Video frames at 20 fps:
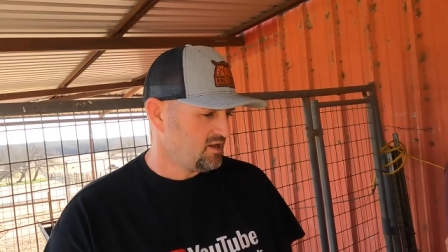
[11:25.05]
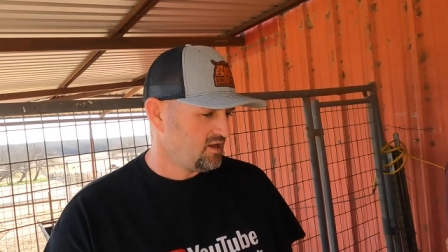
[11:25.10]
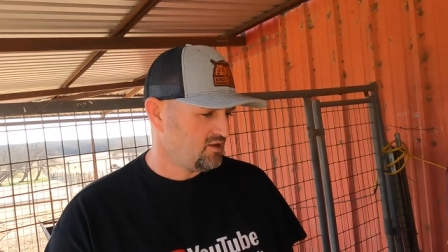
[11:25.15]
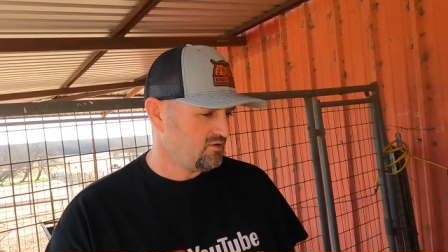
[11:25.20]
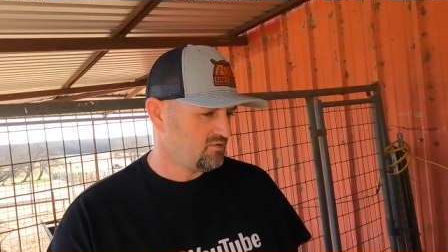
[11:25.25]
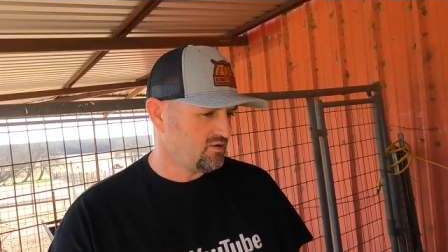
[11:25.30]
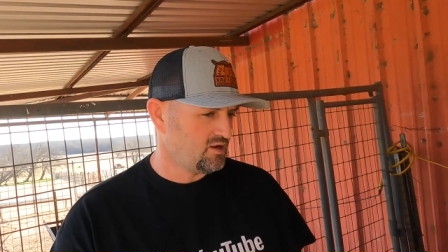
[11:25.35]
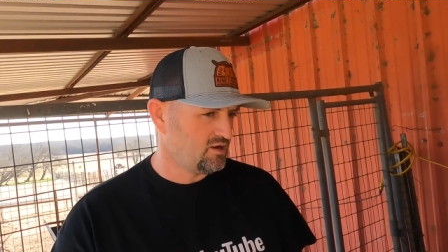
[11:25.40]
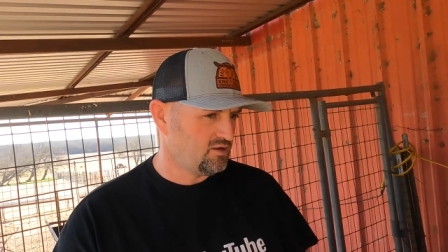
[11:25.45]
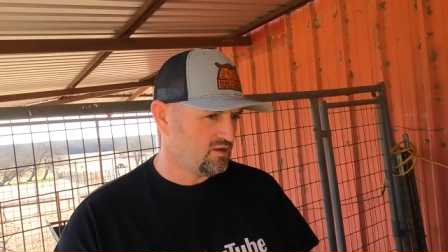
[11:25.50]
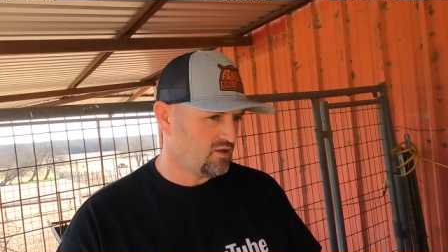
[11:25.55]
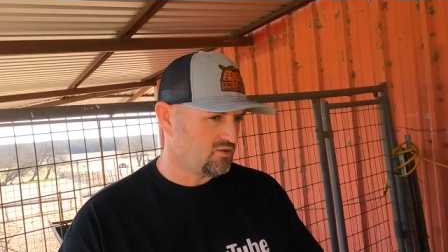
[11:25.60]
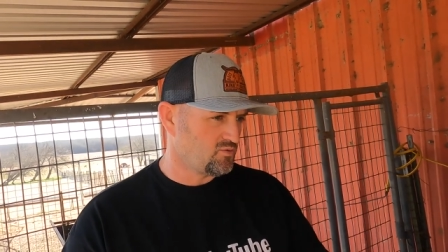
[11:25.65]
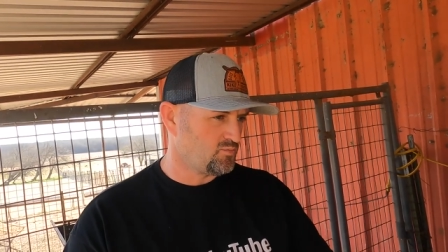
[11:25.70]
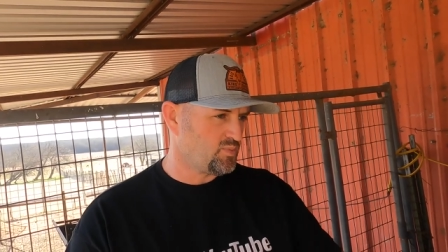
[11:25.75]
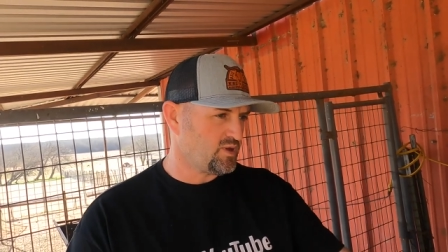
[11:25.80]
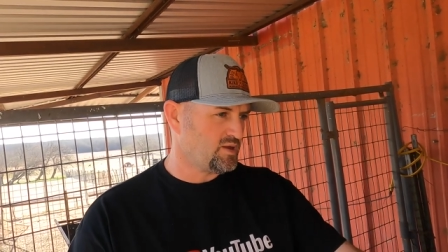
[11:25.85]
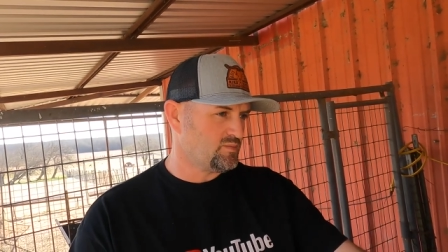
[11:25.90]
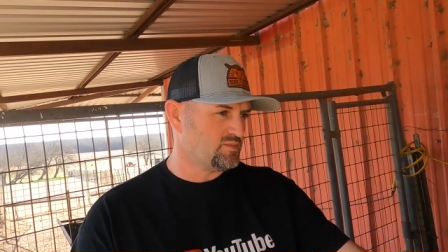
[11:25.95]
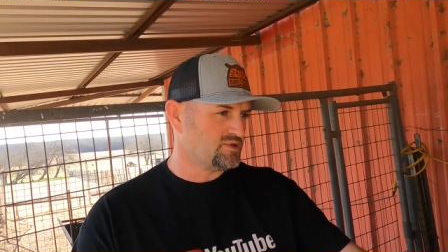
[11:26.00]
And there's another
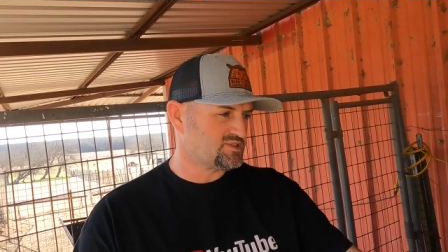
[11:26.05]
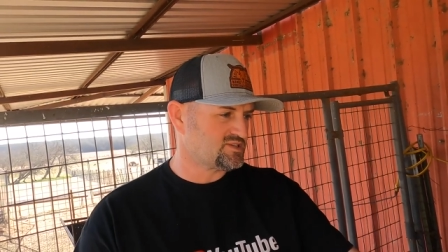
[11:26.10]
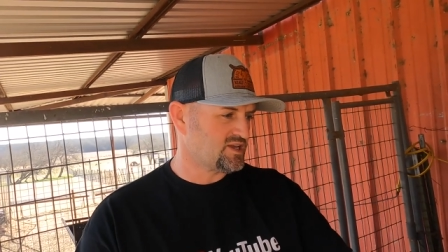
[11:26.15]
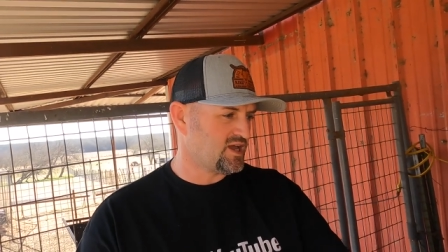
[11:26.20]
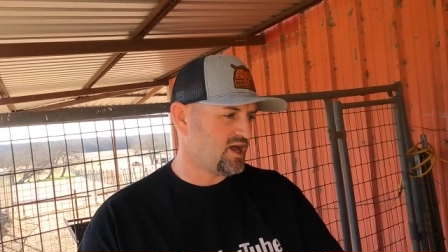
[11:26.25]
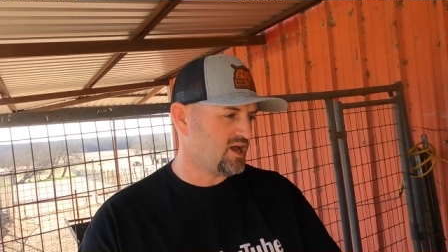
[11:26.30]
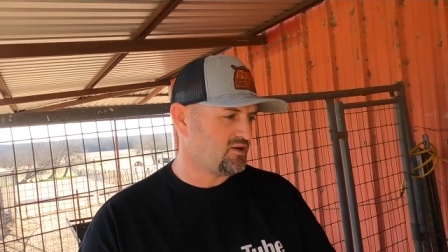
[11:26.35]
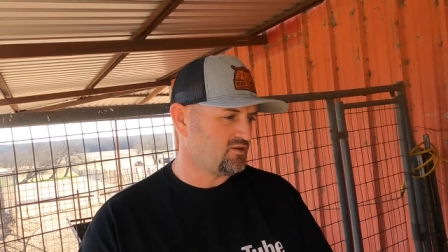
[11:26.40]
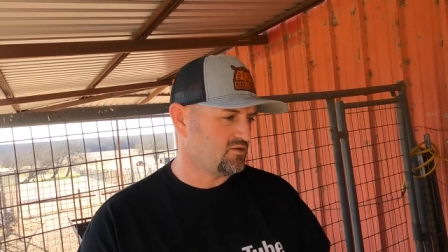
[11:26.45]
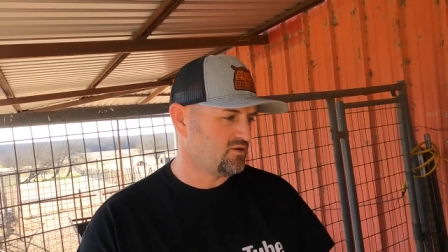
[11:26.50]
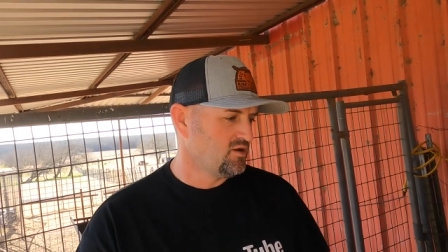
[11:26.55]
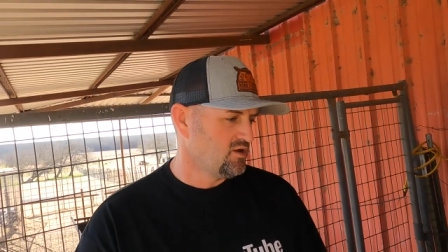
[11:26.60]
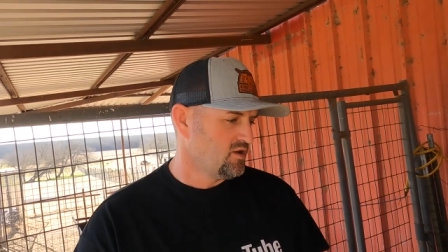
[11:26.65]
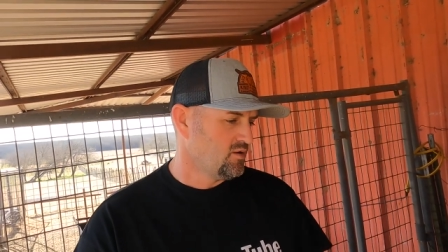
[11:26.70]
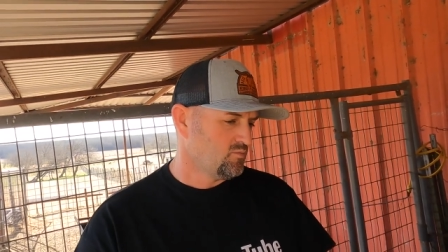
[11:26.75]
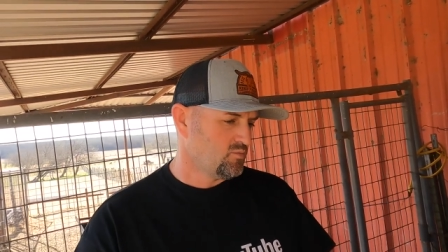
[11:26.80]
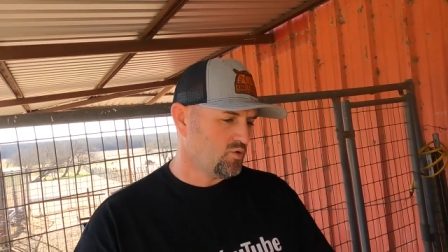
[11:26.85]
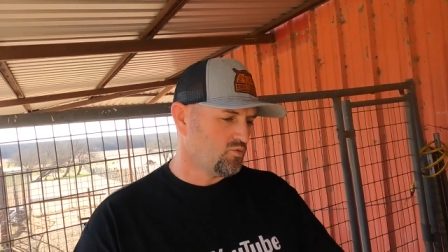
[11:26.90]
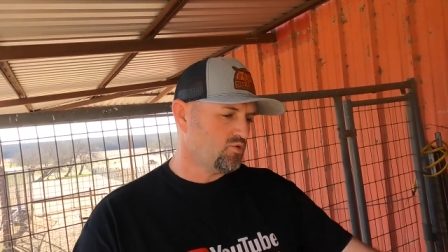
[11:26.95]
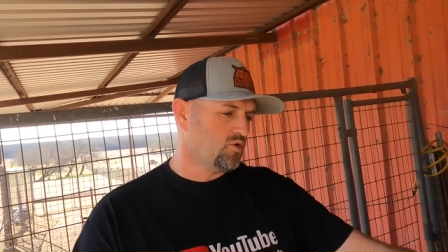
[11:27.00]
pen beside her.
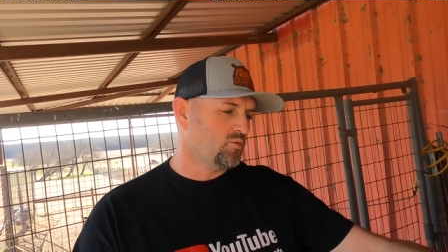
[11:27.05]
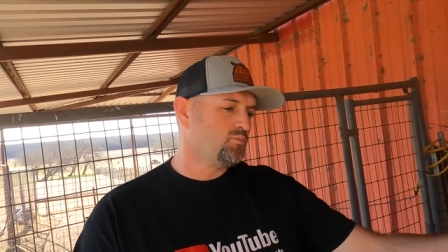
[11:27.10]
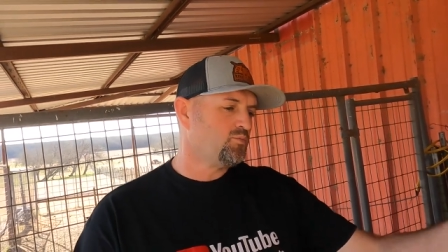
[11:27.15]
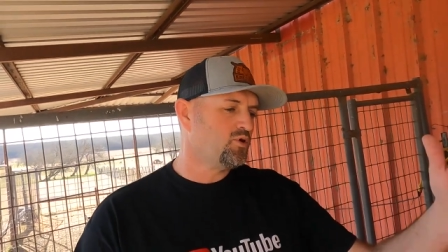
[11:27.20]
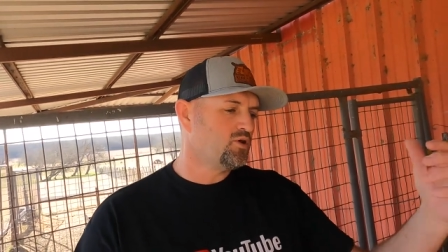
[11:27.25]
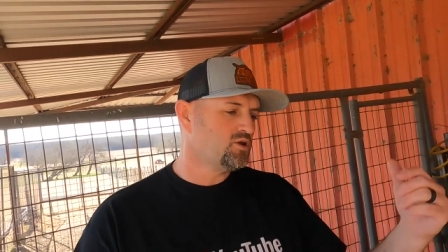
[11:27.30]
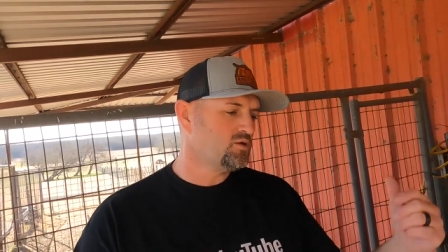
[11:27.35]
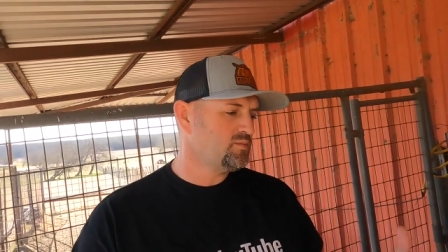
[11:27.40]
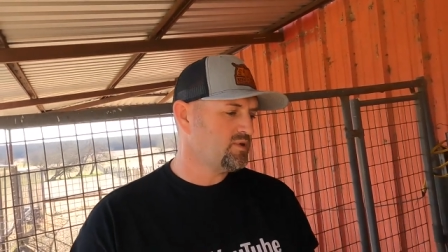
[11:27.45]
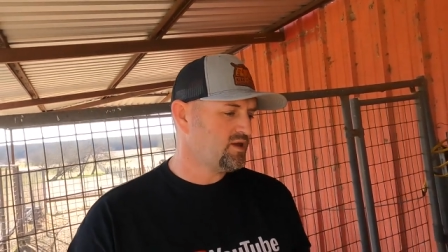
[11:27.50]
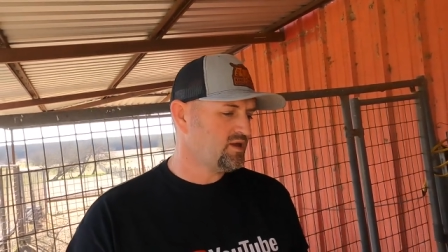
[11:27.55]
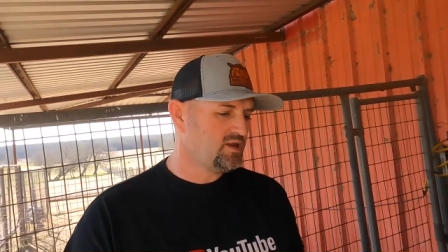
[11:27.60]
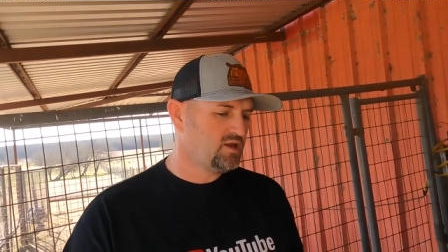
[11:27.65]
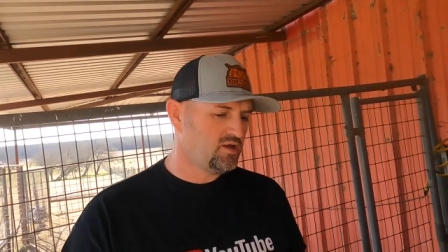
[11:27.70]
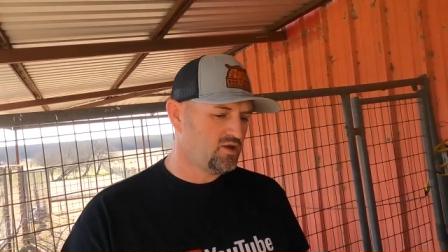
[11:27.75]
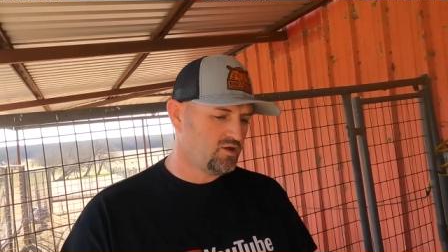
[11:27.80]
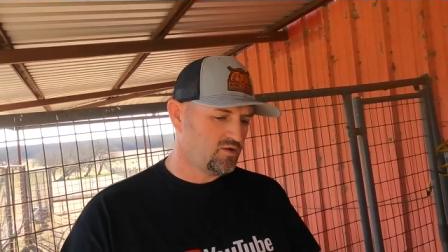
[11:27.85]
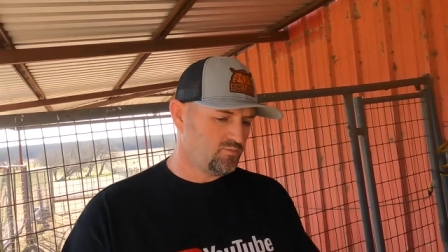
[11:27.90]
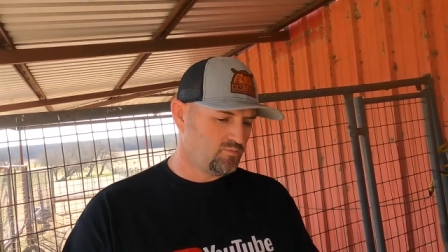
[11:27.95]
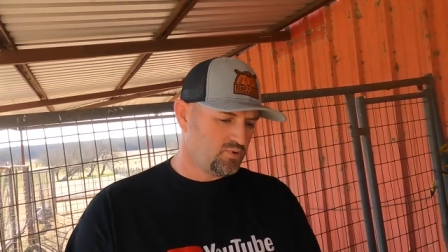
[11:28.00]
But we'll put them in
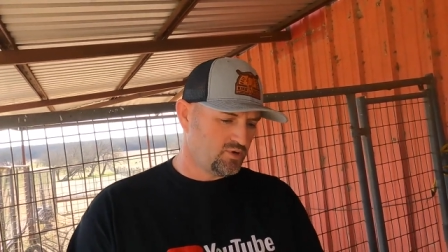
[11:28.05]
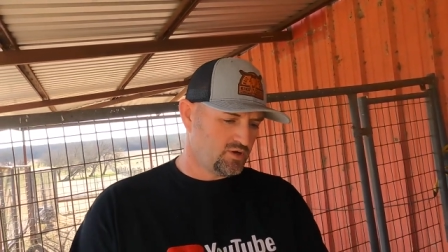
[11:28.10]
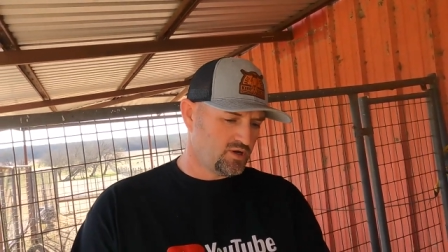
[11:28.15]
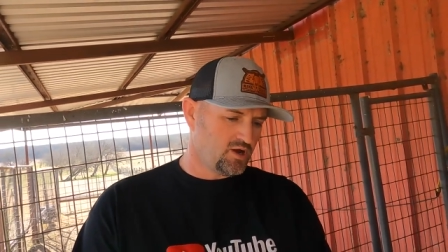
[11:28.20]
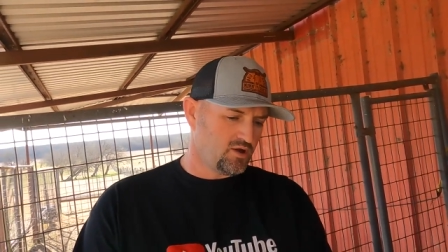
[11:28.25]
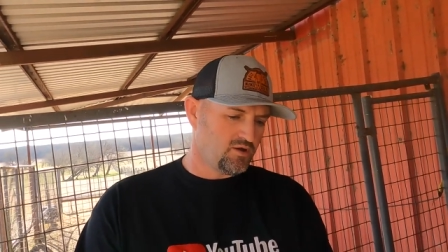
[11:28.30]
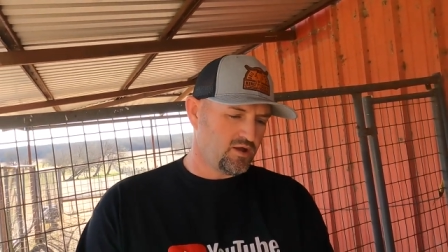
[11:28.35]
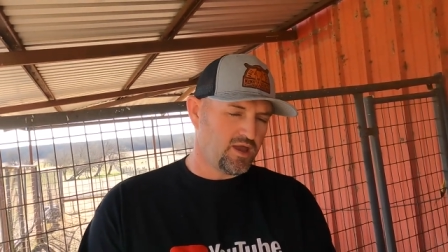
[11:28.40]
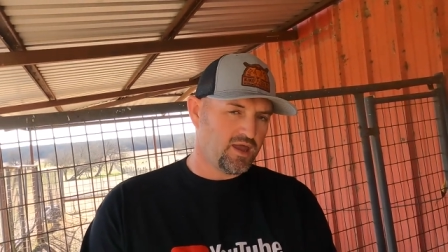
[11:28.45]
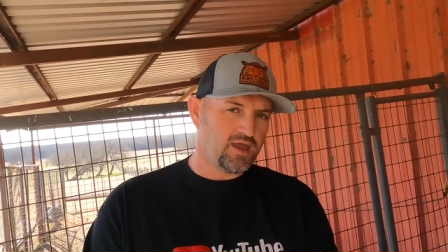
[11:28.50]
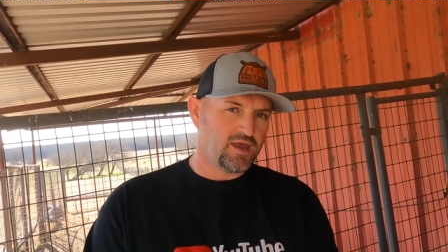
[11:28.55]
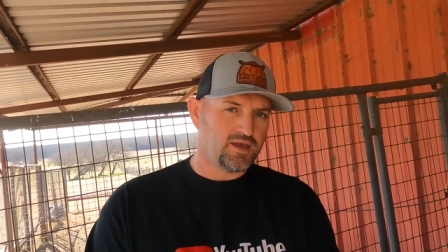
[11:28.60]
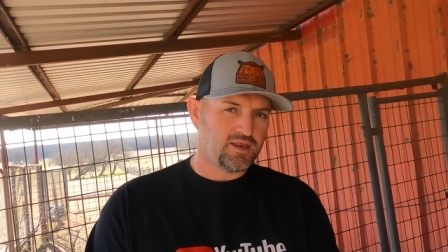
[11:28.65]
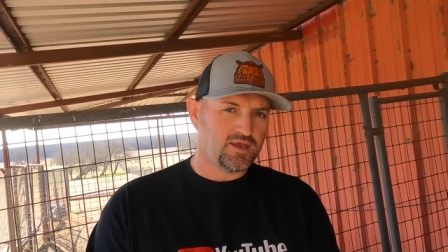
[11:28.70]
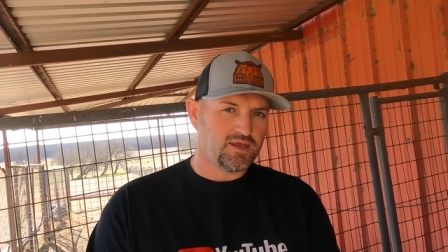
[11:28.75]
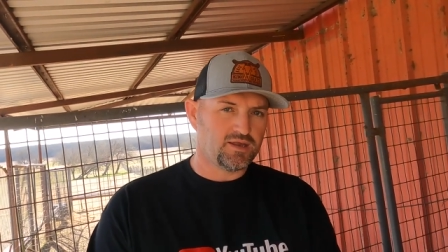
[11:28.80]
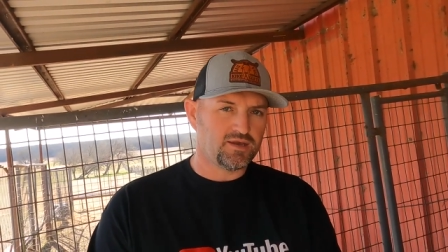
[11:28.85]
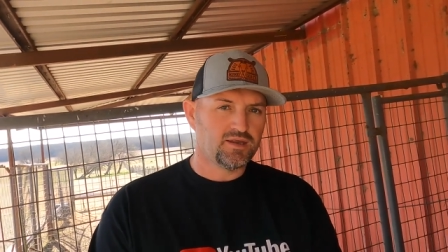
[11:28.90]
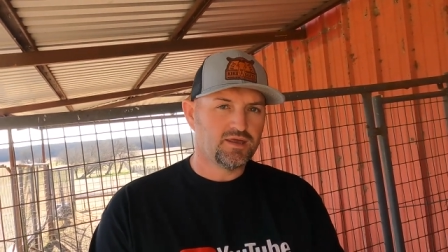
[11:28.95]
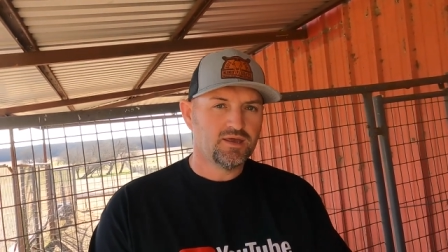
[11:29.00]
here, put our head
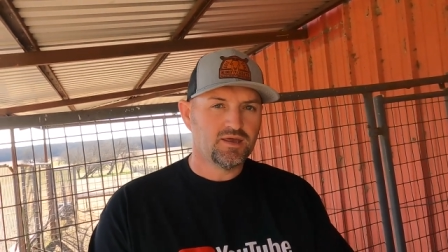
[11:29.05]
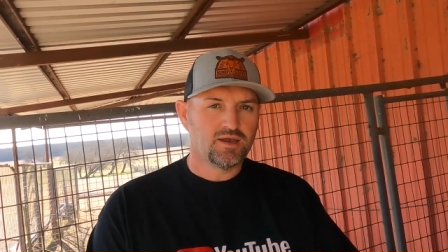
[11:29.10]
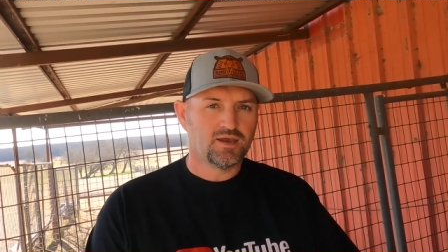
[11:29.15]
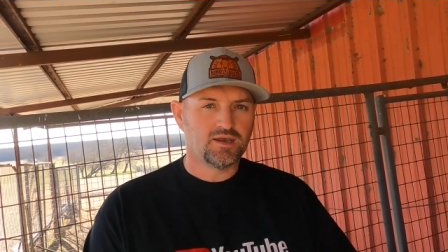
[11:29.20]
in,